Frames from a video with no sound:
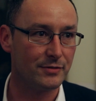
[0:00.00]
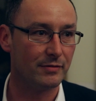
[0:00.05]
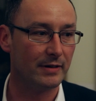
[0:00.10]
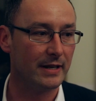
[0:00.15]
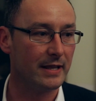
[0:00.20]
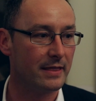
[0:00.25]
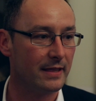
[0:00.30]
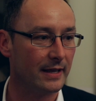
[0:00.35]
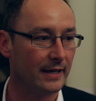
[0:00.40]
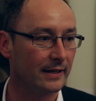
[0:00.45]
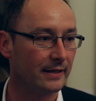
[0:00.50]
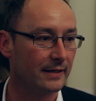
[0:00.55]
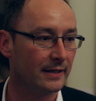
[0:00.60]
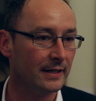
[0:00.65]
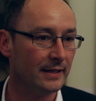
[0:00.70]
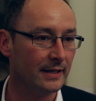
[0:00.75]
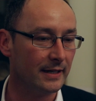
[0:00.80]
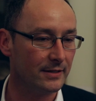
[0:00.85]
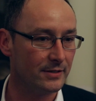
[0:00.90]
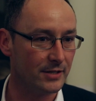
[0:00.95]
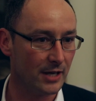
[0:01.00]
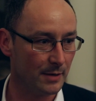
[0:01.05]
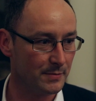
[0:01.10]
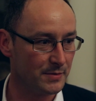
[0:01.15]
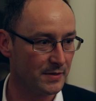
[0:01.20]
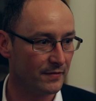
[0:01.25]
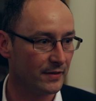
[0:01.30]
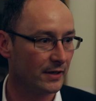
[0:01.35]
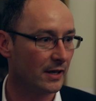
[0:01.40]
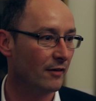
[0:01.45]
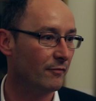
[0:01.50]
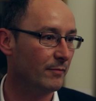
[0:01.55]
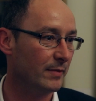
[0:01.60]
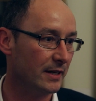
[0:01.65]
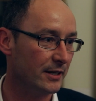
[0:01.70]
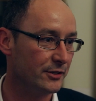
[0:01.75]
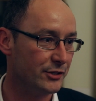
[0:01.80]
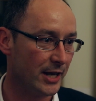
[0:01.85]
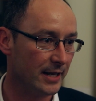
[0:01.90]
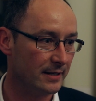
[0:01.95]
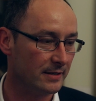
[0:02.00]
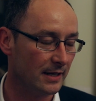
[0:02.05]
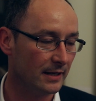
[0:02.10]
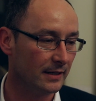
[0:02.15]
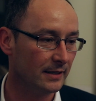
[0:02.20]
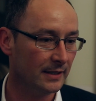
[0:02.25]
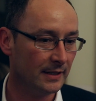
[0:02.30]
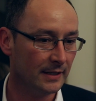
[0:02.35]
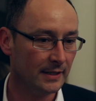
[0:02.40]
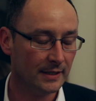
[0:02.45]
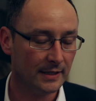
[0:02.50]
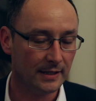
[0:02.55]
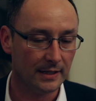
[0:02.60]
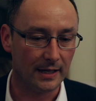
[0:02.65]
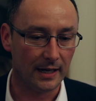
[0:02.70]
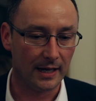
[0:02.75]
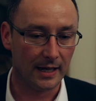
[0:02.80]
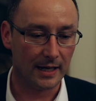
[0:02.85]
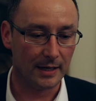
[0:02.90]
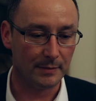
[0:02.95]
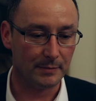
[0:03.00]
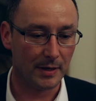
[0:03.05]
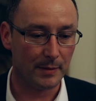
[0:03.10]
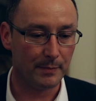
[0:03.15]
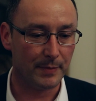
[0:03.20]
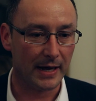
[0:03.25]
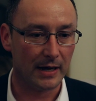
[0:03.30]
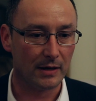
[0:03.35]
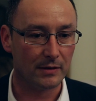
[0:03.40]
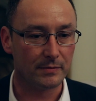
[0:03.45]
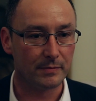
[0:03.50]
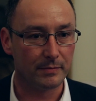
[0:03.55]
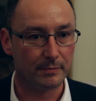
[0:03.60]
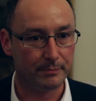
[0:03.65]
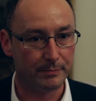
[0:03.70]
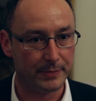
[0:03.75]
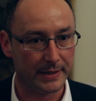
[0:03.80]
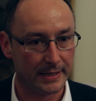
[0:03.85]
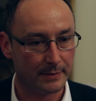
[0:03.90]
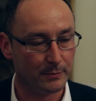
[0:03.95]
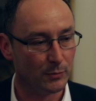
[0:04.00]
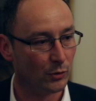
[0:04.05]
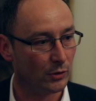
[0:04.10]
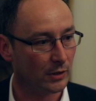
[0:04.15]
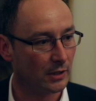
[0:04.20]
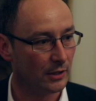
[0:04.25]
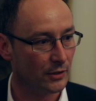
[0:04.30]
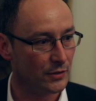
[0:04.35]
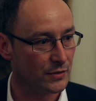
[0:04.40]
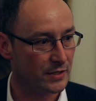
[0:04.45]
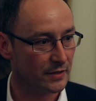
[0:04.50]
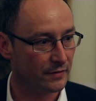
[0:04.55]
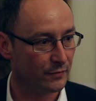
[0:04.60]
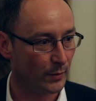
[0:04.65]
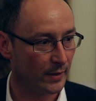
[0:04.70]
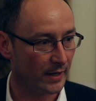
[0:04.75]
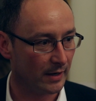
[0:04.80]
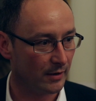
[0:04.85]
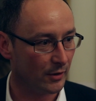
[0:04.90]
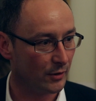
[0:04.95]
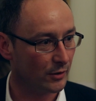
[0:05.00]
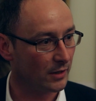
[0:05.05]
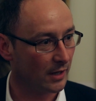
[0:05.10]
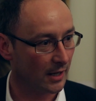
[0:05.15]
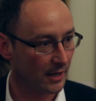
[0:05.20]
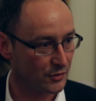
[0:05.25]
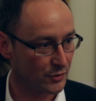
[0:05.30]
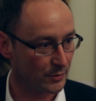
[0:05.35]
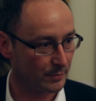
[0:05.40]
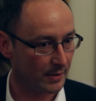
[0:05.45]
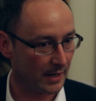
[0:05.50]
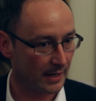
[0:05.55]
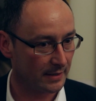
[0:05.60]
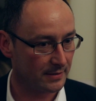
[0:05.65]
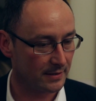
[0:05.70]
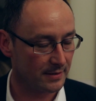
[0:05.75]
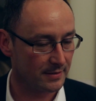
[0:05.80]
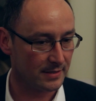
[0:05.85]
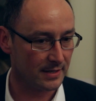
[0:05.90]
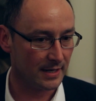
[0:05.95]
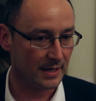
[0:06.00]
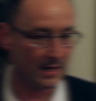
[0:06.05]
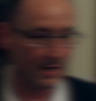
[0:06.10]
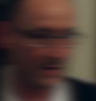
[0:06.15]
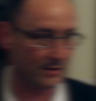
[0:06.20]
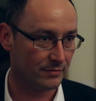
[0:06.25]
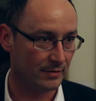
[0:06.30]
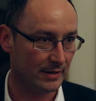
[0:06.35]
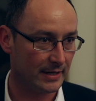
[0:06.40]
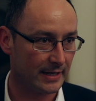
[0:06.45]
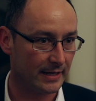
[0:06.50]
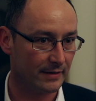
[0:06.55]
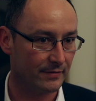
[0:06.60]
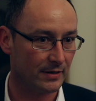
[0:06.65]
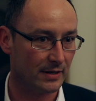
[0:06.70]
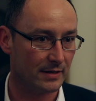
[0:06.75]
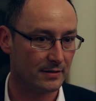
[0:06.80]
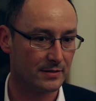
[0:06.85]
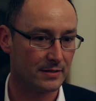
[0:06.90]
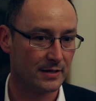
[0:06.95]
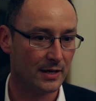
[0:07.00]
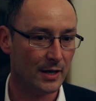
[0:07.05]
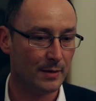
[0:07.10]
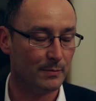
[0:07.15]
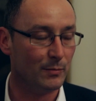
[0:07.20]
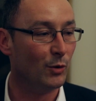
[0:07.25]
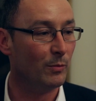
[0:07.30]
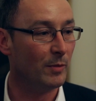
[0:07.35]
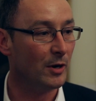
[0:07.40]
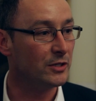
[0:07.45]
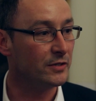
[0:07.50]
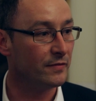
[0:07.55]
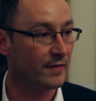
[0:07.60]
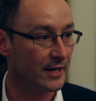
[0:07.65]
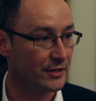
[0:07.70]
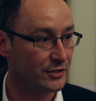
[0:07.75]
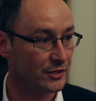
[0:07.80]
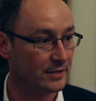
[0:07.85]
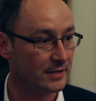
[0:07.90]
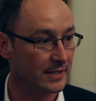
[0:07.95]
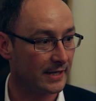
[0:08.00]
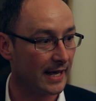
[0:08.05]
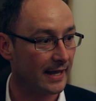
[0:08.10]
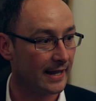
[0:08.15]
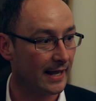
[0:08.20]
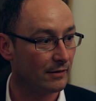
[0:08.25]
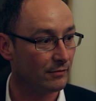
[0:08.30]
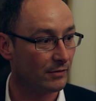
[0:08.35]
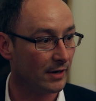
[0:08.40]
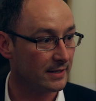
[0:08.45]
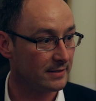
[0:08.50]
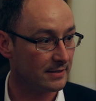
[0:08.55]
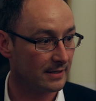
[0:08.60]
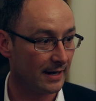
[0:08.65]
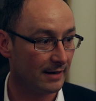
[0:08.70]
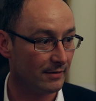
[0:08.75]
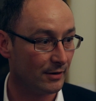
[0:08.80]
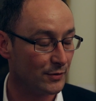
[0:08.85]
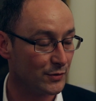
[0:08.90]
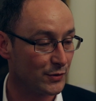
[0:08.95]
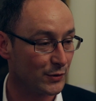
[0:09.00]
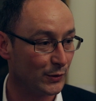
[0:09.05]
us really think in terms of the government agenda about being more inclusive with our own classroom practice. It's really given us more motivation to get that right in our own